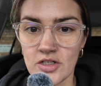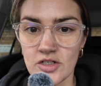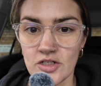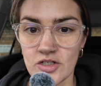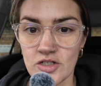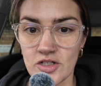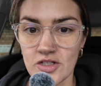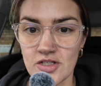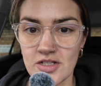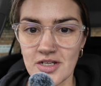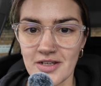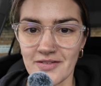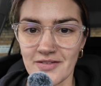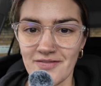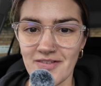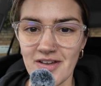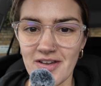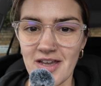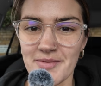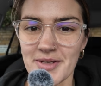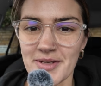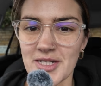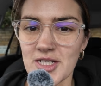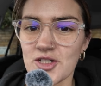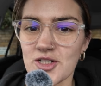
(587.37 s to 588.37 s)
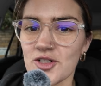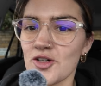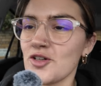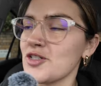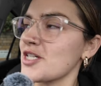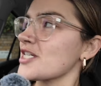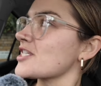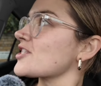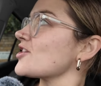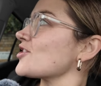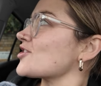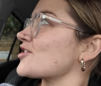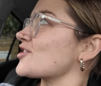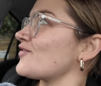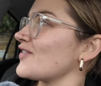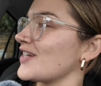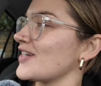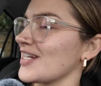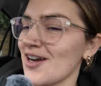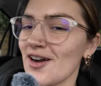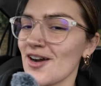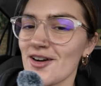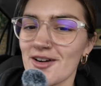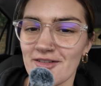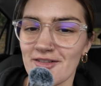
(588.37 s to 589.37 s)
Just confirming. George is such a
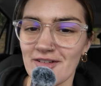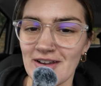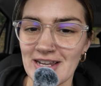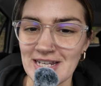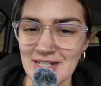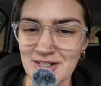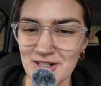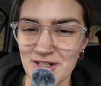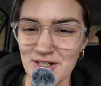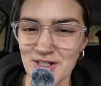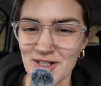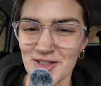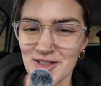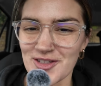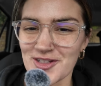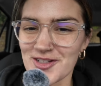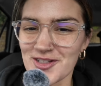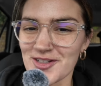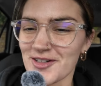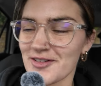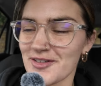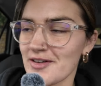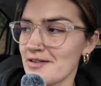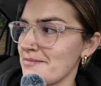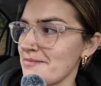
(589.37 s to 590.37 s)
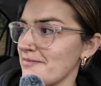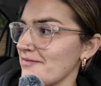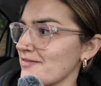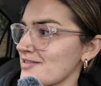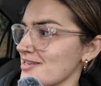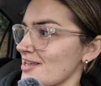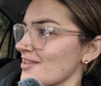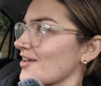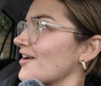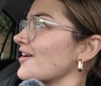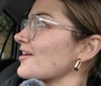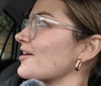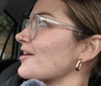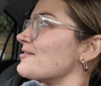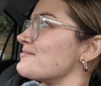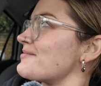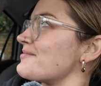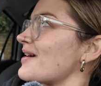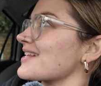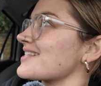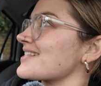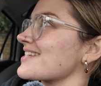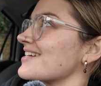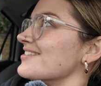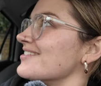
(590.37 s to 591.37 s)
videographer. He just shut the door so that I got
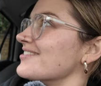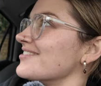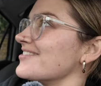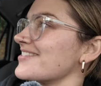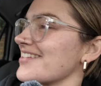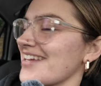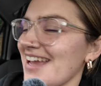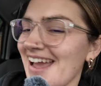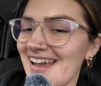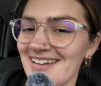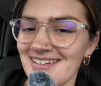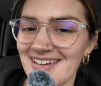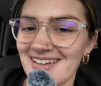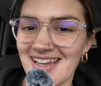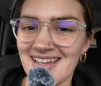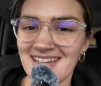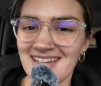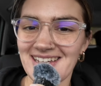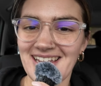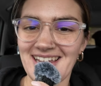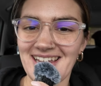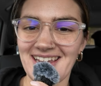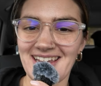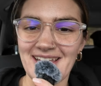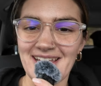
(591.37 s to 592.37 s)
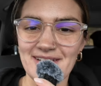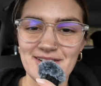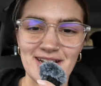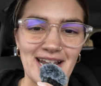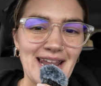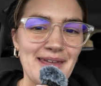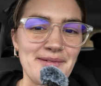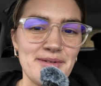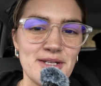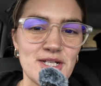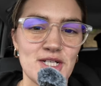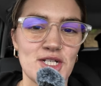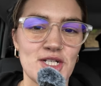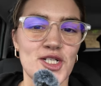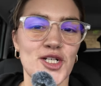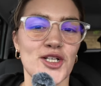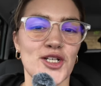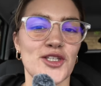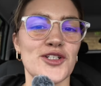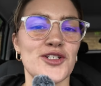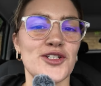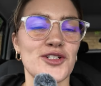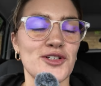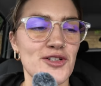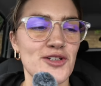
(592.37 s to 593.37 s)
better audio. He's like, let me just shut
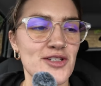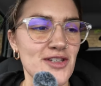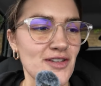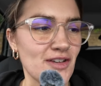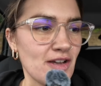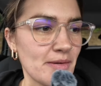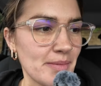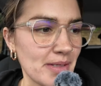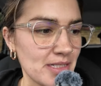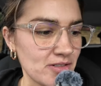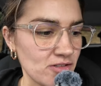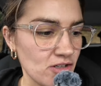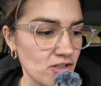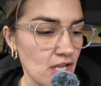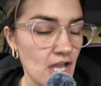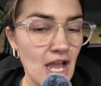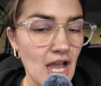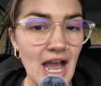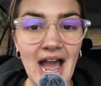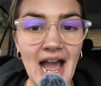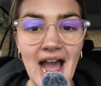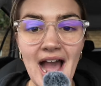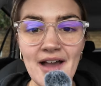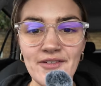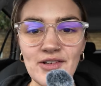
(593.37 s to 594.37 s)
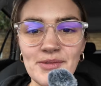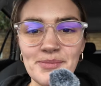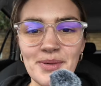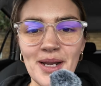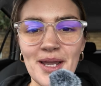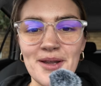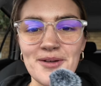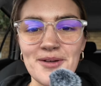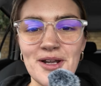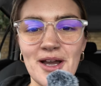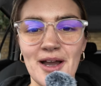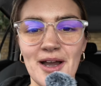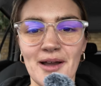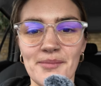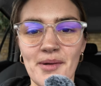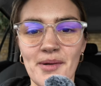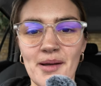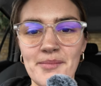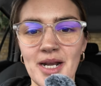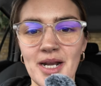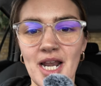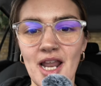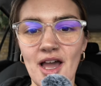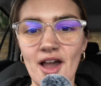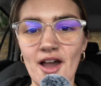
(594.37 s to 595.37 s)
the door so you got better audio. I haven't blown up.
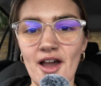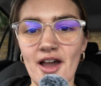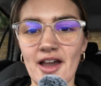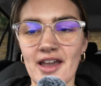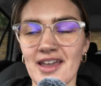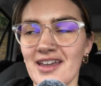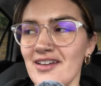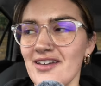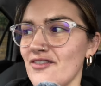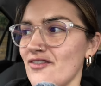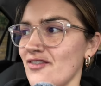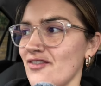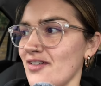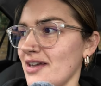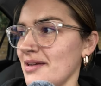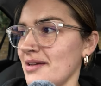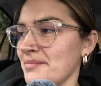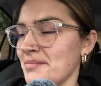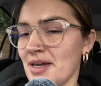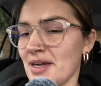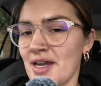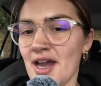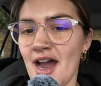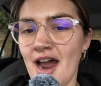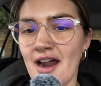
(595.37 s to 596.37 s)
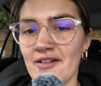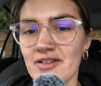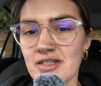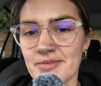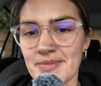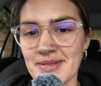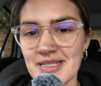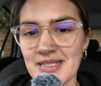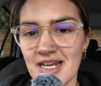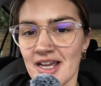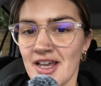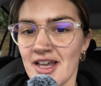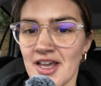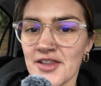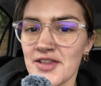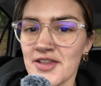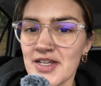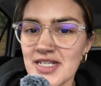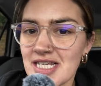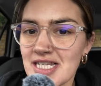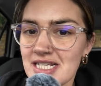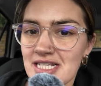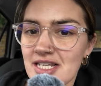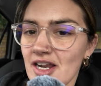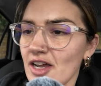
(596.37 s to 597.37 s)
I'm alive. My car has been...
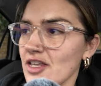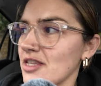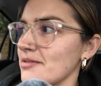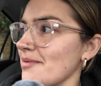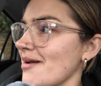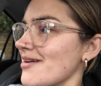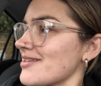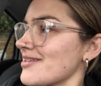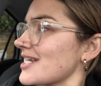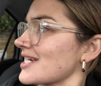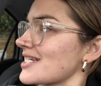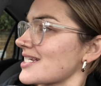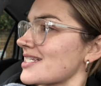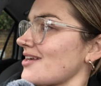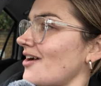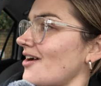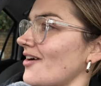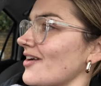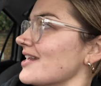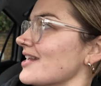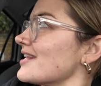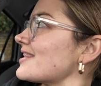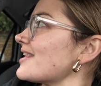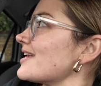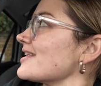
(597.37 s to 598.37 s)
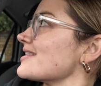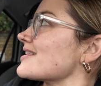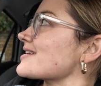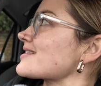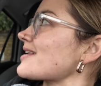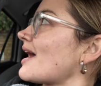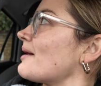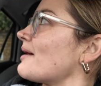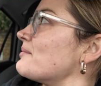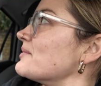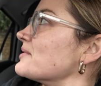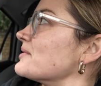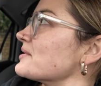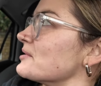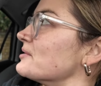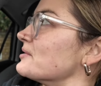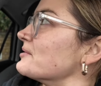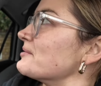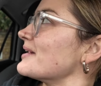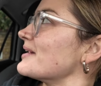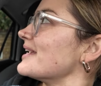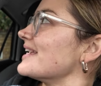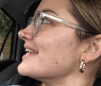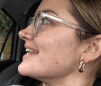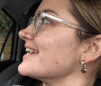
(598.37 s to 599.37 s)
This is like the most exciting thing that's happened all
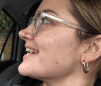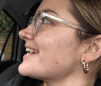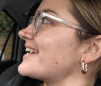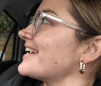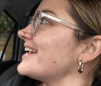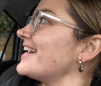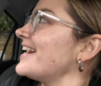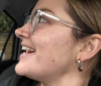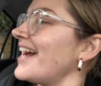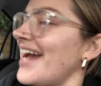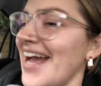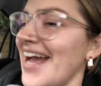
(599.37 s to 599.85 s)
week.